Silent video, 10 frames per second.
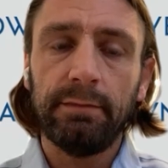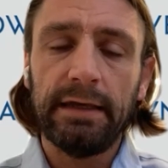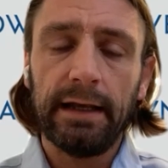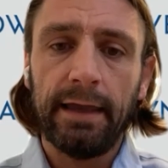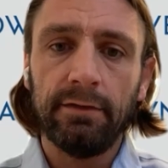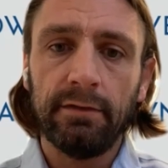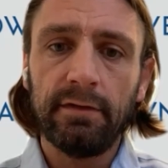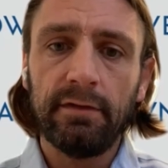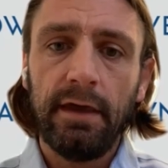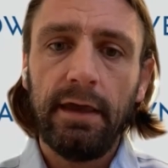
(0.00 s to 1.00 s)

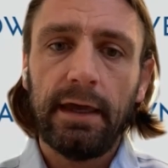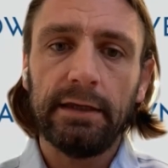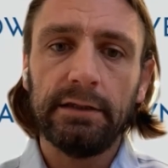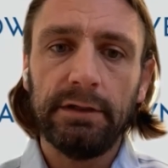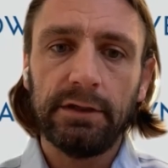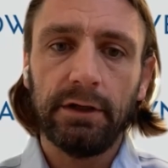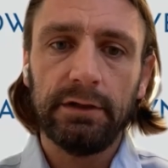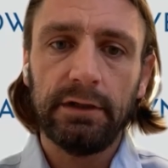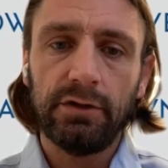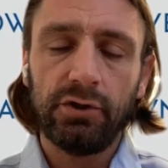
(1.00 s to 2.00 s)
cleansed and to be
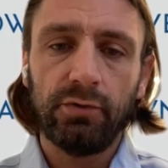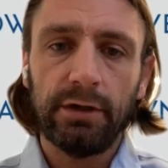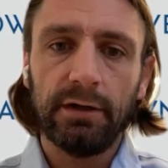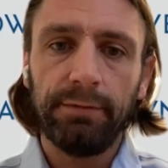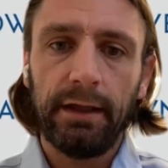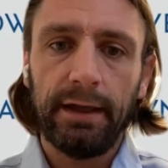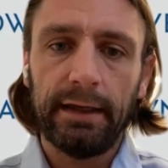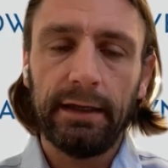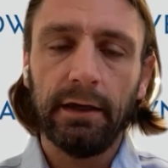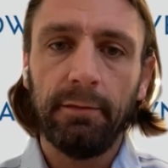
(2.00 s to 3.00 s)
turned into Sharia
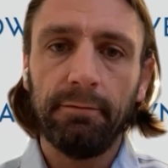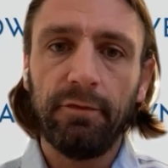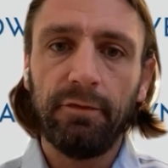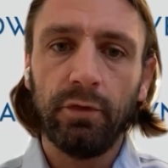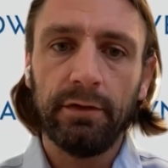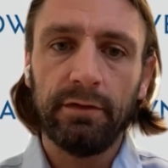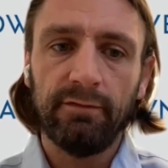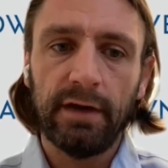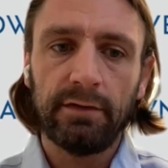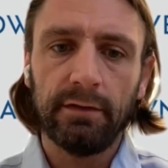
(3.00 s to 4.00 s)
compliant income for those
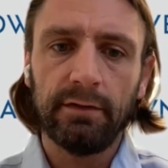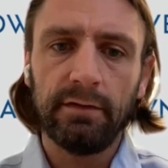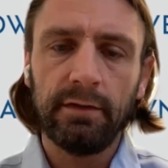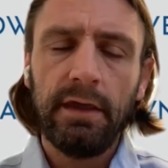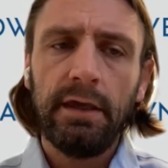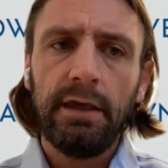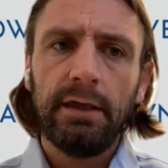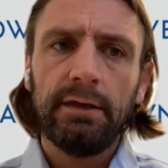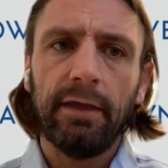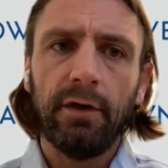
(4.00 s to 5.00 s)
investors.
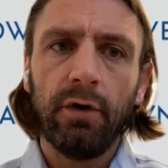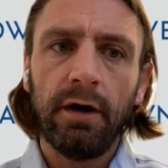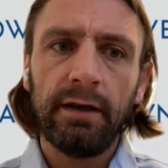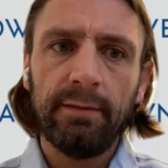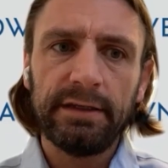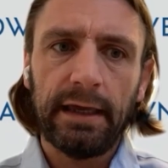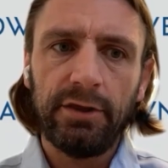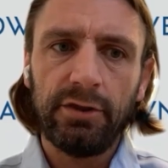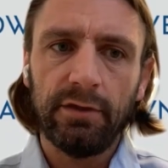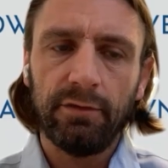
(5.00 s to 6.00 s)
Now, there are
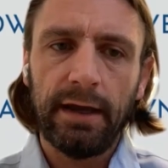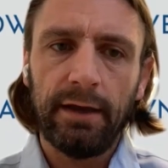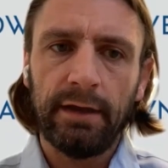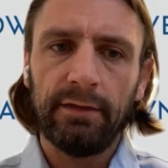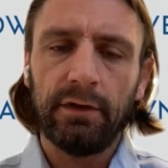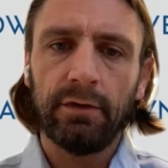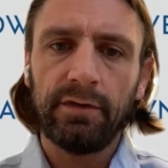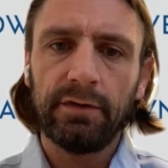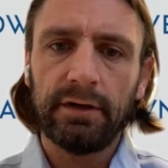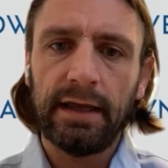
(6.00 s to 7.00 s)
limitations around that. There are
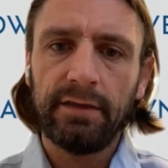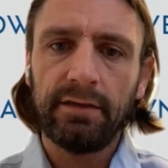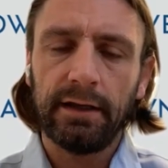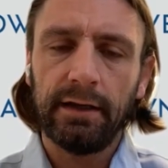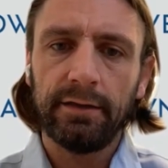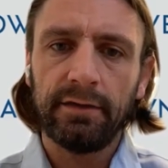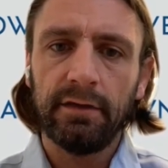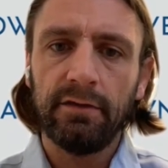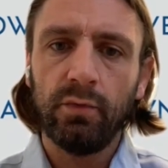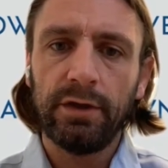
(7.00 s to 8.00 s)
certain asset
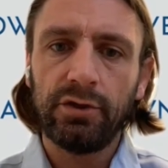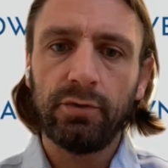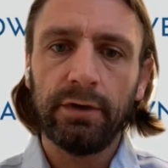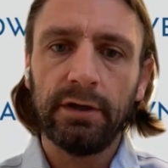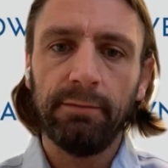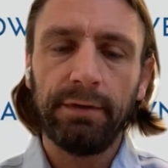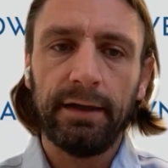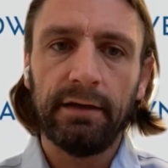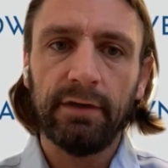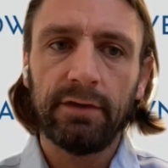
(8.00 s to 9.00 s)
classes into which Sharia
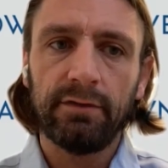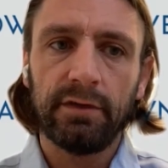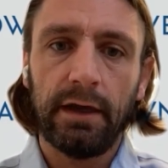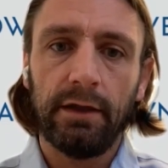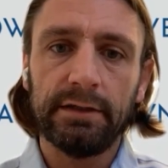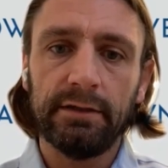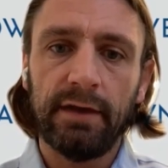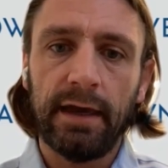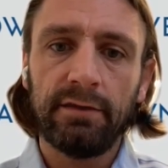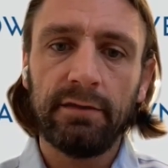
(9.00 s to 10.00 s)
compliant investors can't
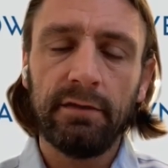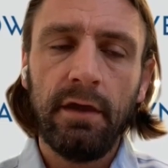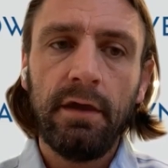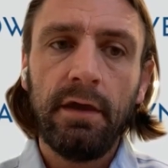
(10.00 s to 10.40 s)
invest.